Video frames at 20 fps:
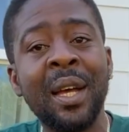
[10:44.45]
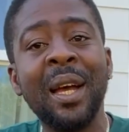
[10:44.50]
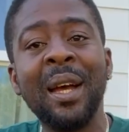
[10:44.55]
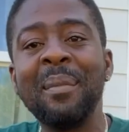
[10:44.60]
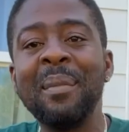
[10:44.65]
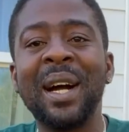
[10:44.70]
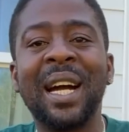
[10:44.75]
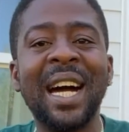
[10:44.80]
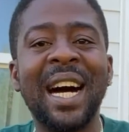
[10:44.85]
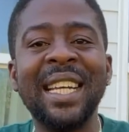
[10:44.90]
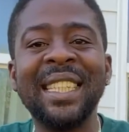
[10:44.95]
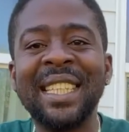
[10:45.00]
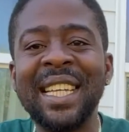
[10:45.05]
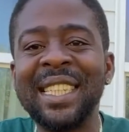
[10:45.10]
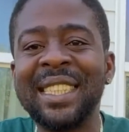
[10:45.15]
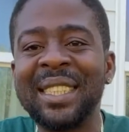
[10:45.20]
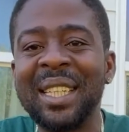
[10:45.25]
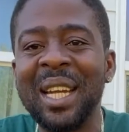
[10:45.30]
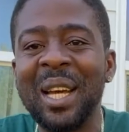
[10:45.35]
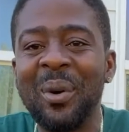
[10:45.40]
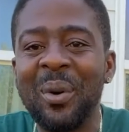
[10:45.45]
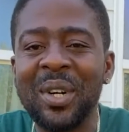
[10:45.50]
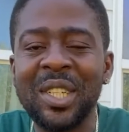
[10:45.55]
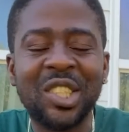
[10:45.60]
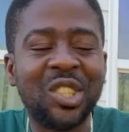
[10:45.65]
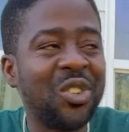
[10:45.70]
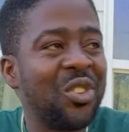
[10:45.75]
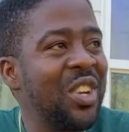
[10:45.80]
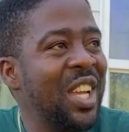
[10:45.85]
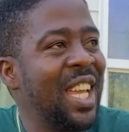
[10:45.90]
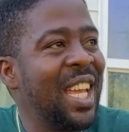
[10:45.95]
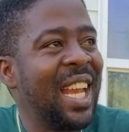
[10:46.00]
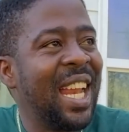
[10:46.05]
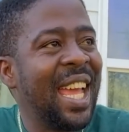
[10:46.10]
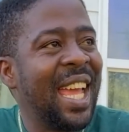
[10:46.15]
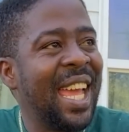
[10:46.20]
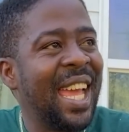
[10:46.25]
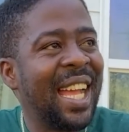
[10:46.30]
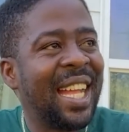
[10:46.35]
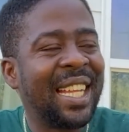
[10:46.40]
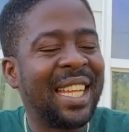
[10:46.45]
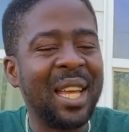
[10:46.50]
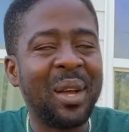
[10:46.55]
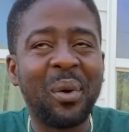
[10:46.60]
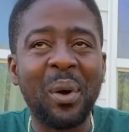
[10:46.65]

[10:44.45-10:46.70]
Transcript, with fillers: because yesterday was really hectic.